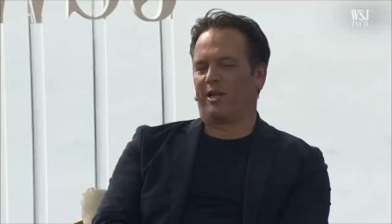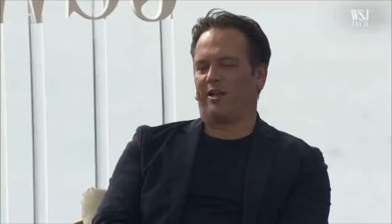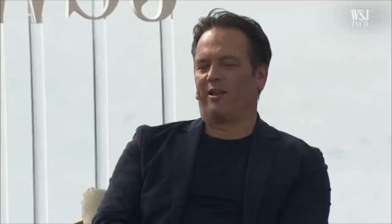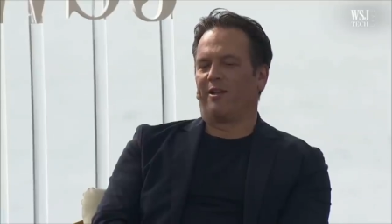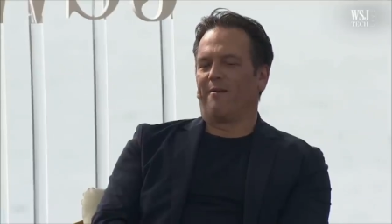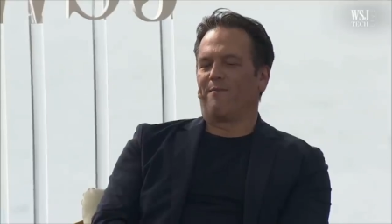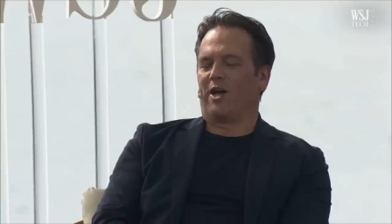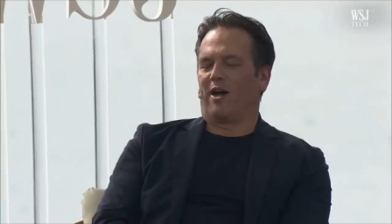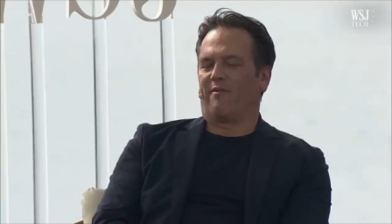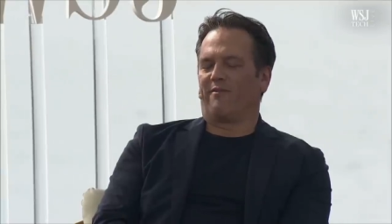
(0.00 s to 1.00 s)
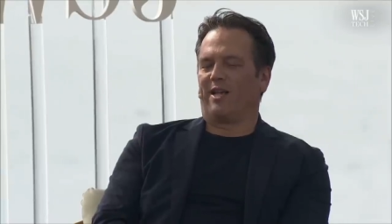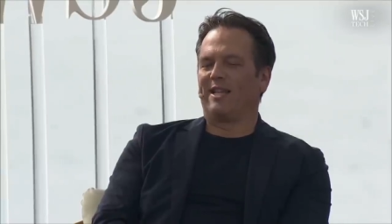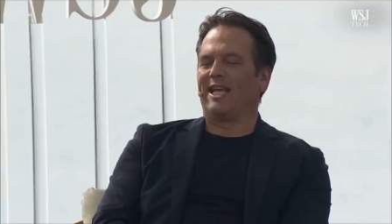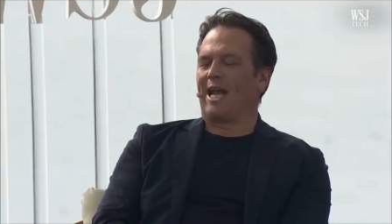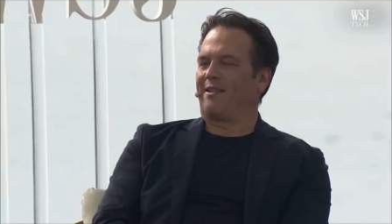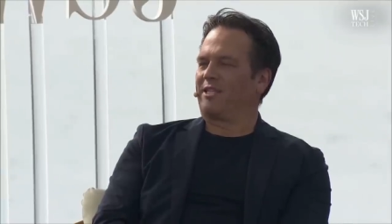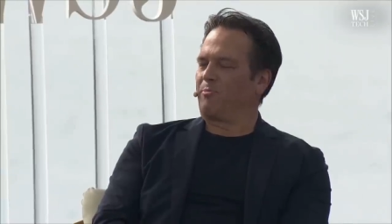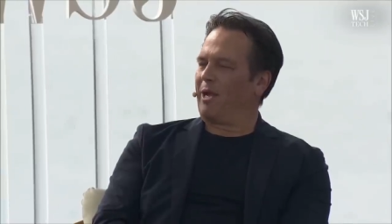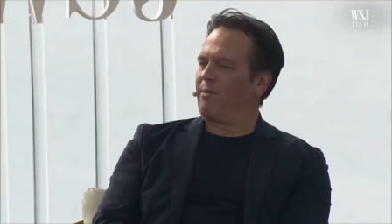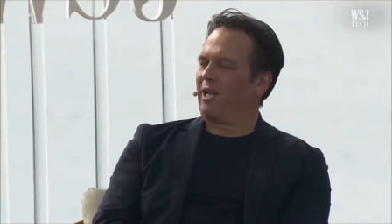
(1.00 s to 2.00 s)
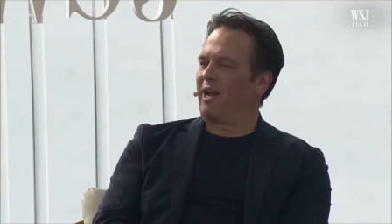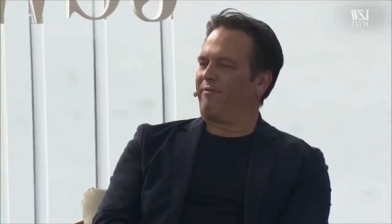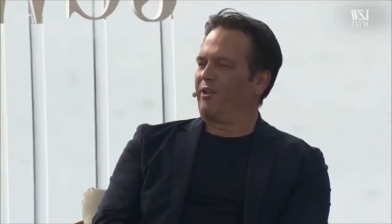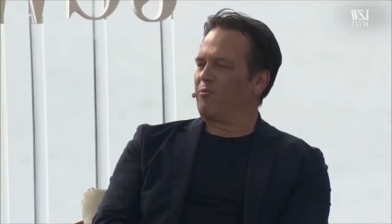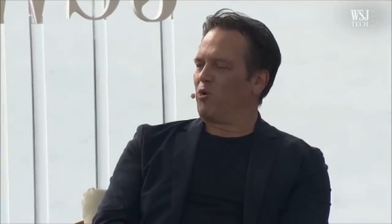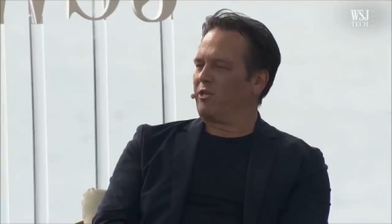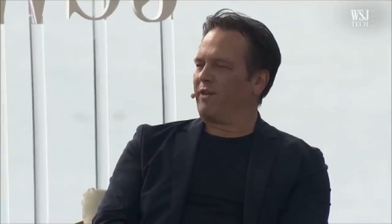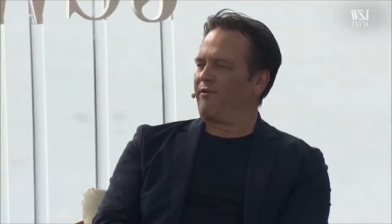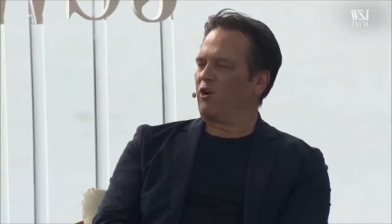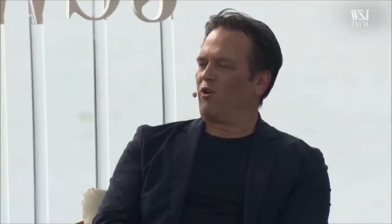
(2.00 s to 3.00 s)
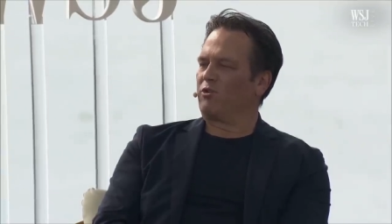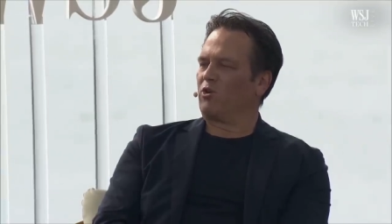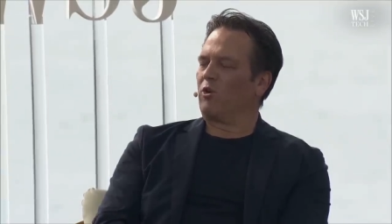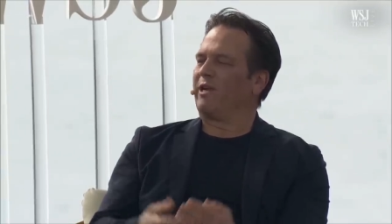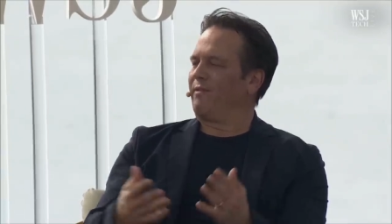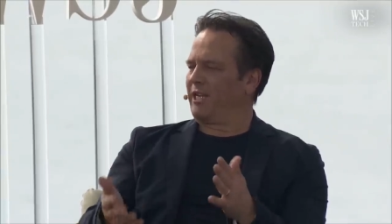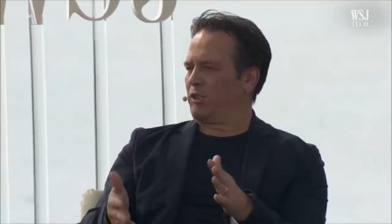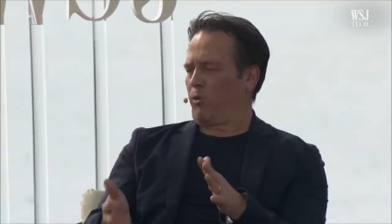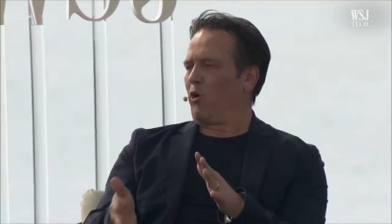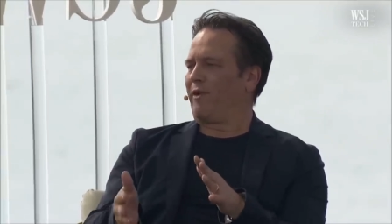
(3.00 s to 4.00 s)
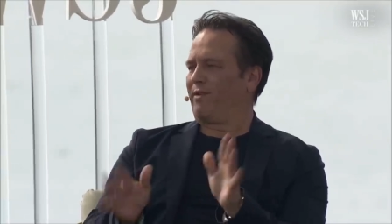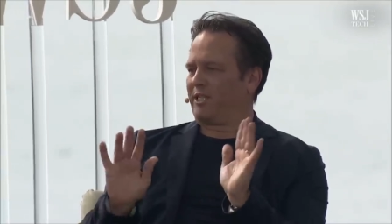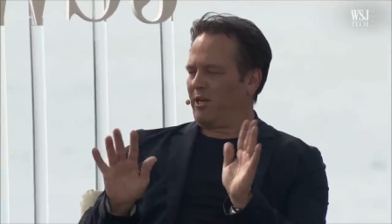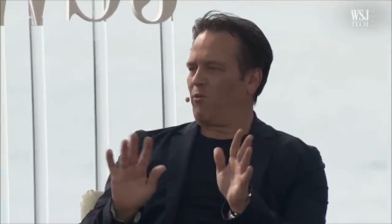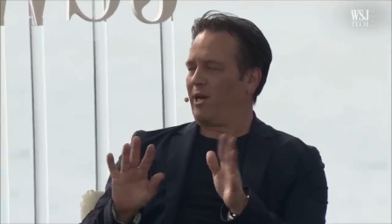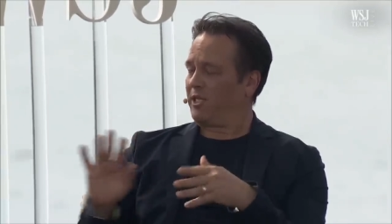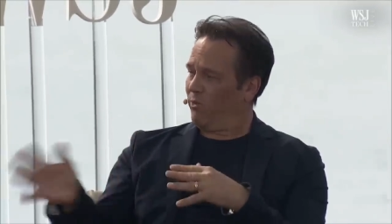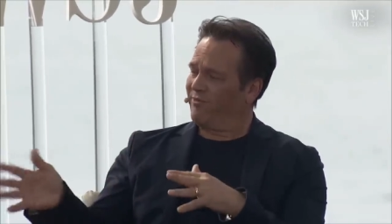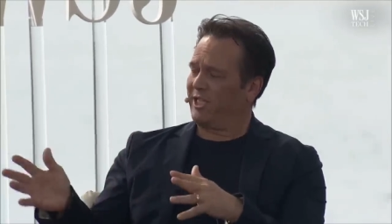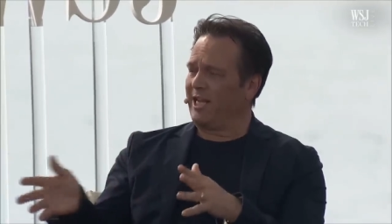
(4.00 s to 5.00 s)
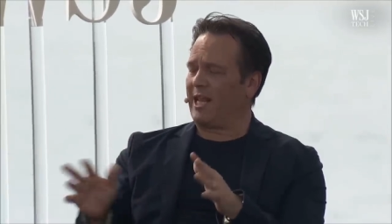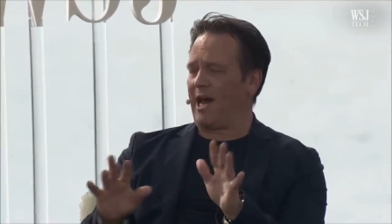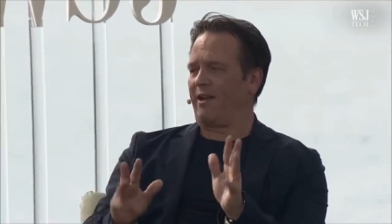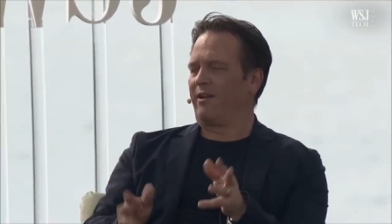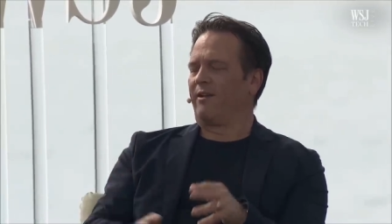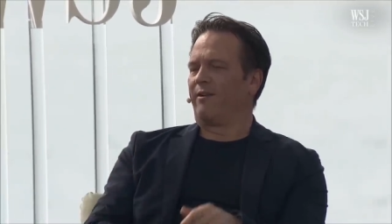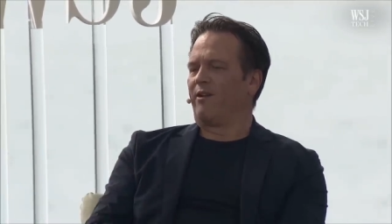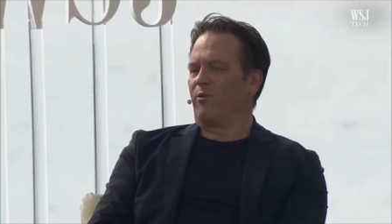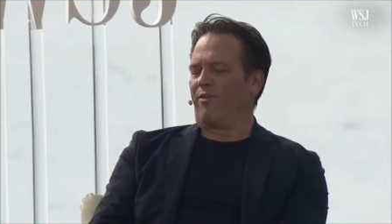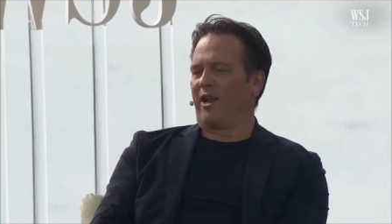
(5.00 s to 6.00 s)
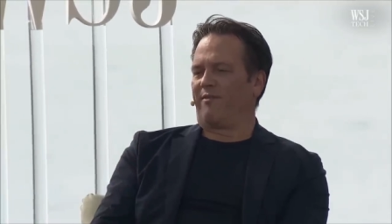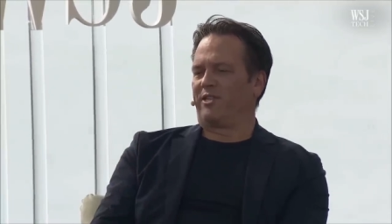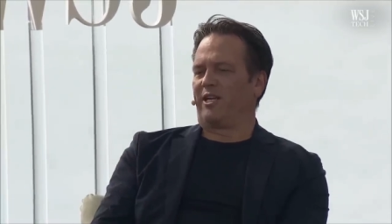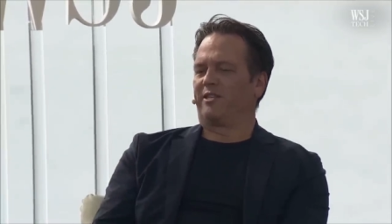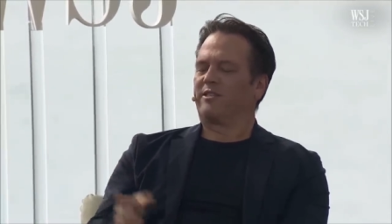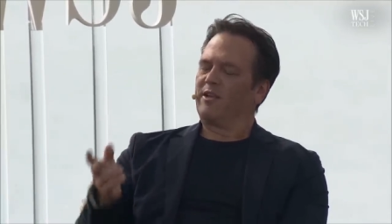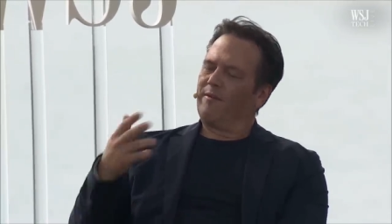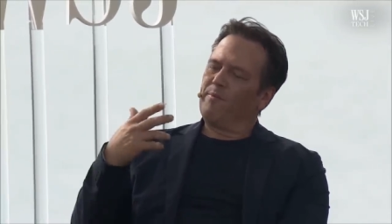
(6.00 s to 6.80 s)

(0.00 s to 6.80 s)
and um, in the end, it's made my life either more difficult or even exploitive in some ways. And we've seen that with NFTs.